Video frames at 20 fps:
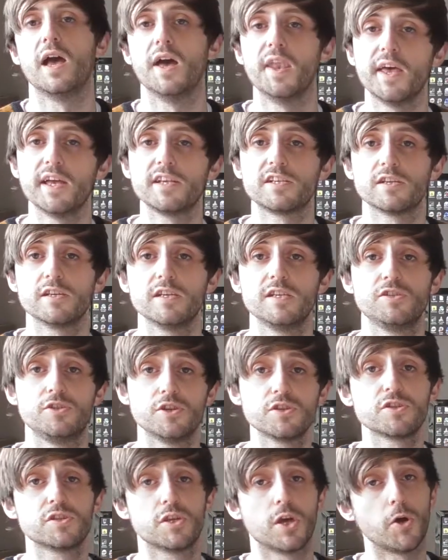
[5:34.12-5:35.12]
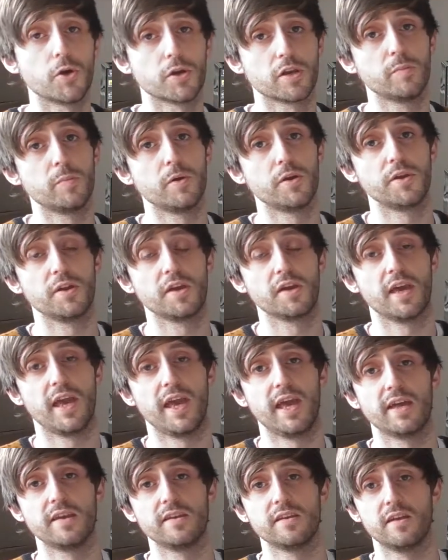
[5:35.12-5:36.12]
And actually, just talking about it
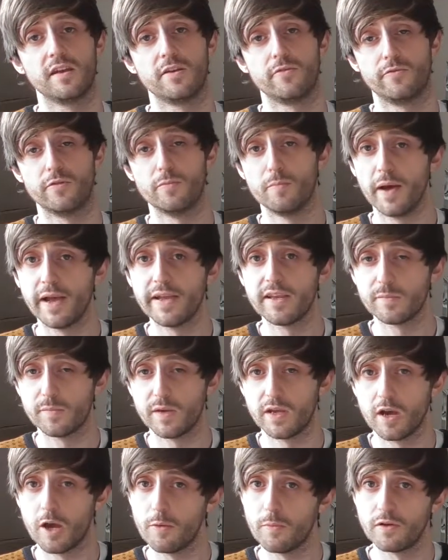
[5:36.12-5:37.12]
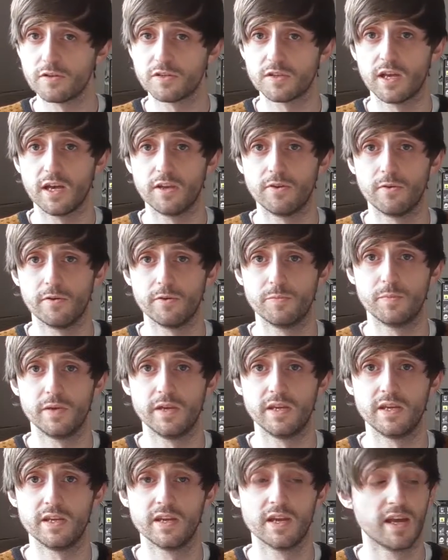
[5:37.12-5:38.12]
again reminded me how much that annoyed
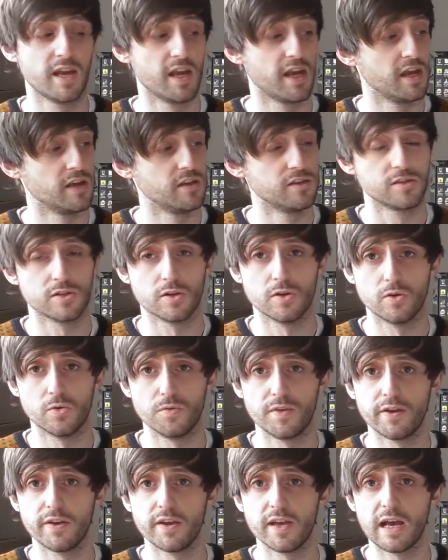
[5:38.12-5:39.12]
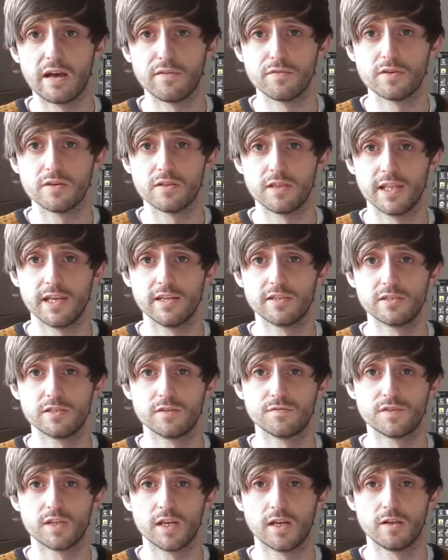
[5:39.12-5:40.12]
me. So there you have it, Legend
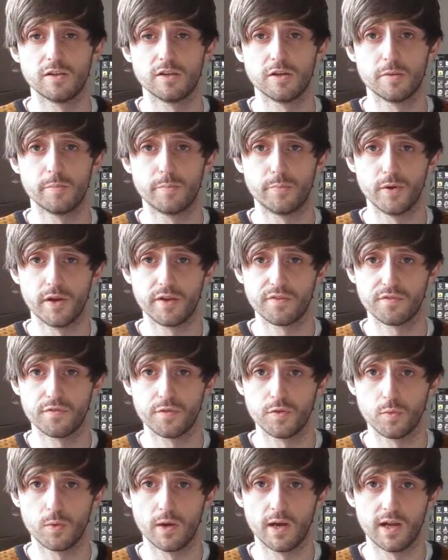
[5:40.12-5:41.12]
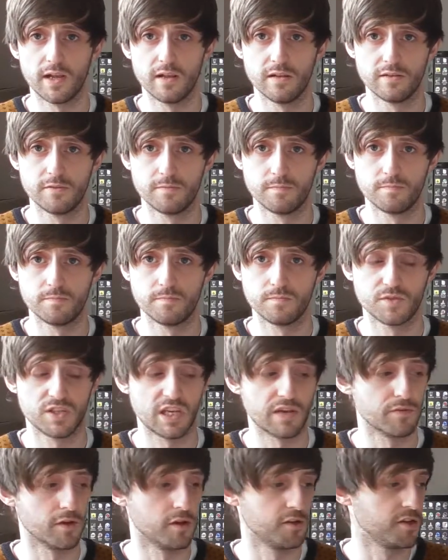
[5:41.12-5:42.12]
of Zelda Breath of the Wild,
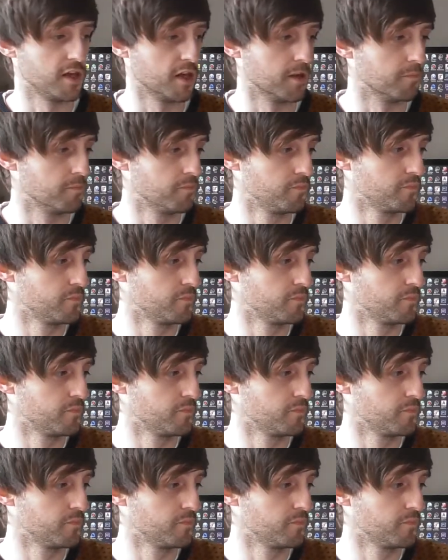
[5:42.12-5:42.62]
7 out of 10.